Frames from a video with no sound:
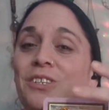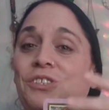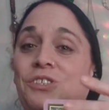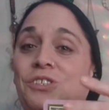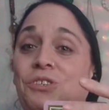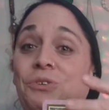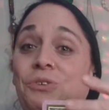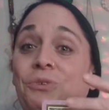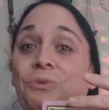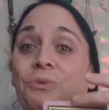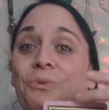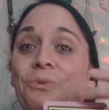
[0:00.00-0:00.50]

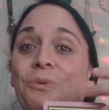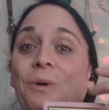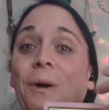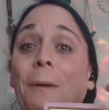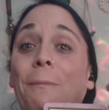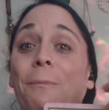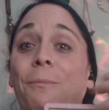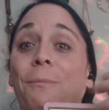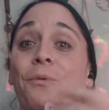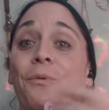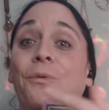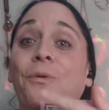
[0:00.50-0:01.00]
to
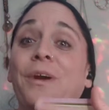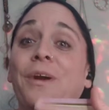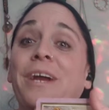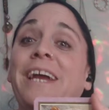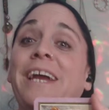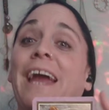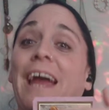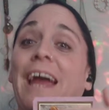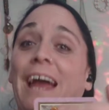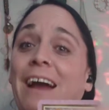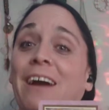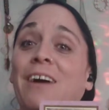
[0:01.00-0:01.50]

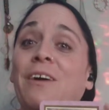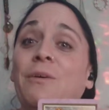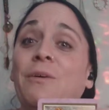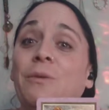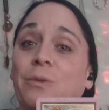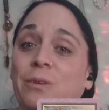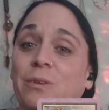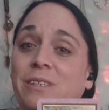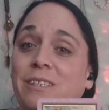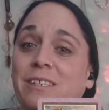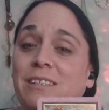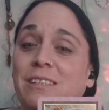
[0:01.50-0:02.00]
bring
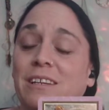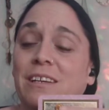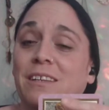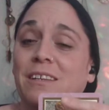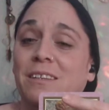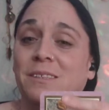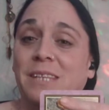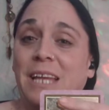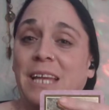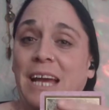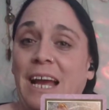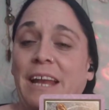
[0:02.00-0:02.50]
out
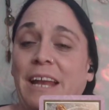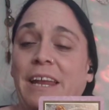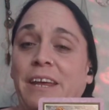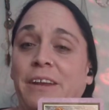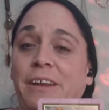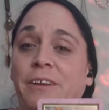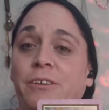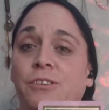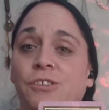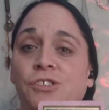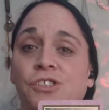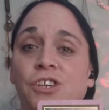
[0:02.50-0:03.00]
that
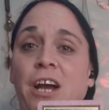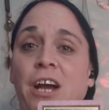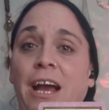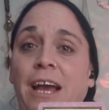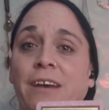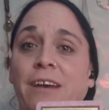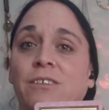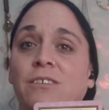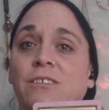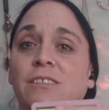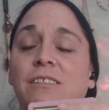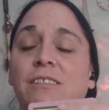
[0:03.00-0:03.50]
inner
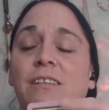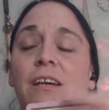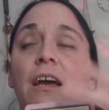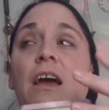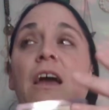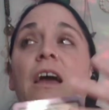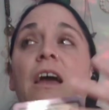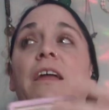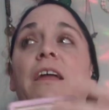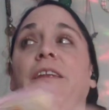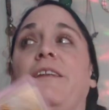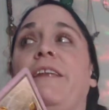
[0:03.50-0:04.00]
child.
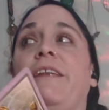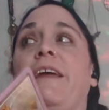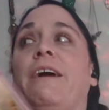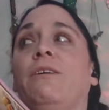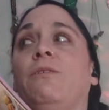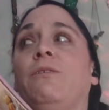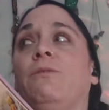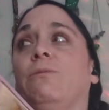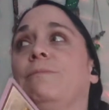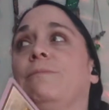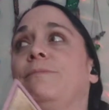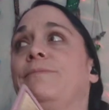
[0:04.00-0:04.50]

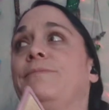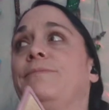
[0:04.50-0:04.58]
Now,